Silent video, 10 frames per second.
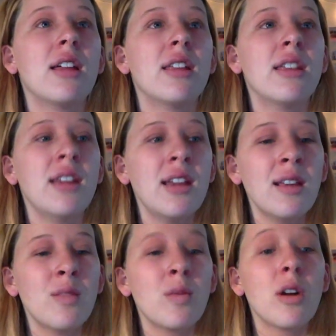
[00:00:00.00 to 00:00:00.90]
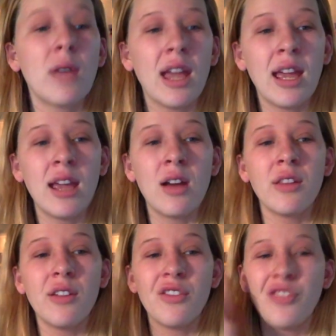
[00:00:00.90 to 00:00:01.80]
These were okay
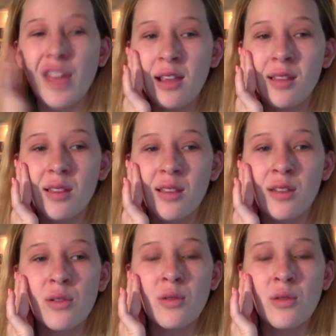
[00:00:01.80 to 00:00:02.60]
on the face, so